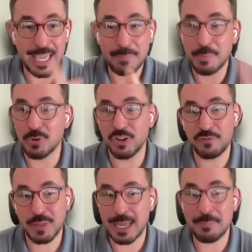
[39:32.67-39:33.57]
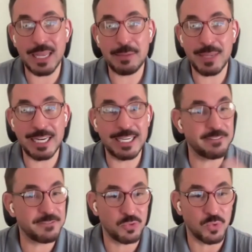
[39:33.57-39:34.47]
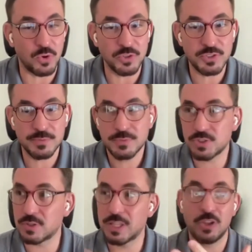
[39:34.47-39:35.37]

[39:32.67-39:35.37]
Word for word: and be capable of playing many, many different roles.